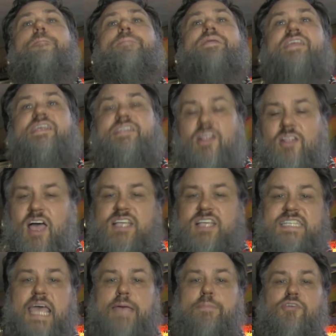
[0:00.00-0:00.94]
But the
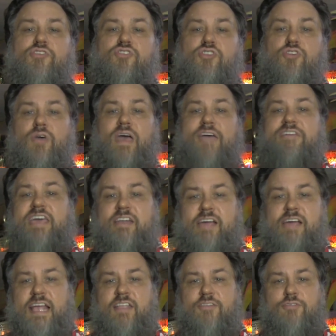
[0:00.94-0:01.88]
deluxe tables do have
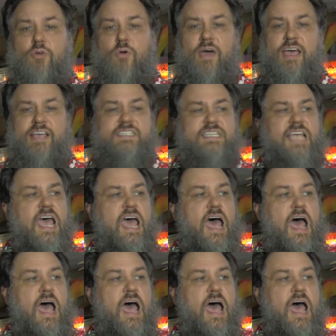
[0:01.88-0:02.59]
interactive toys.